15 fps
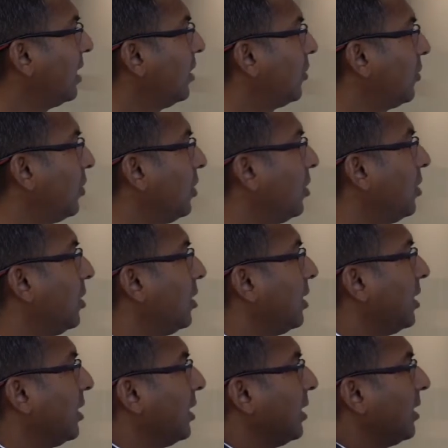
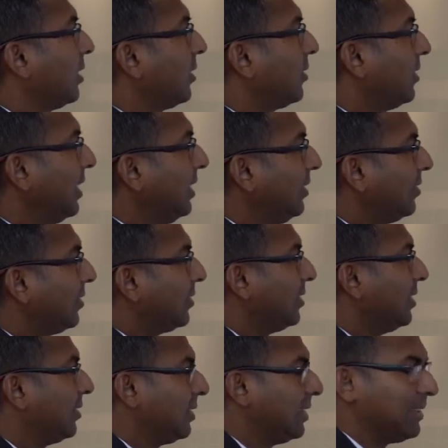So since
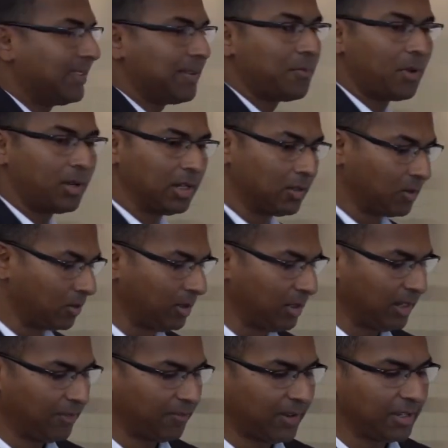this is a molecule,
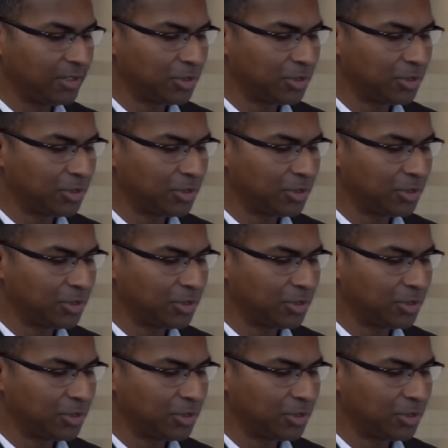if I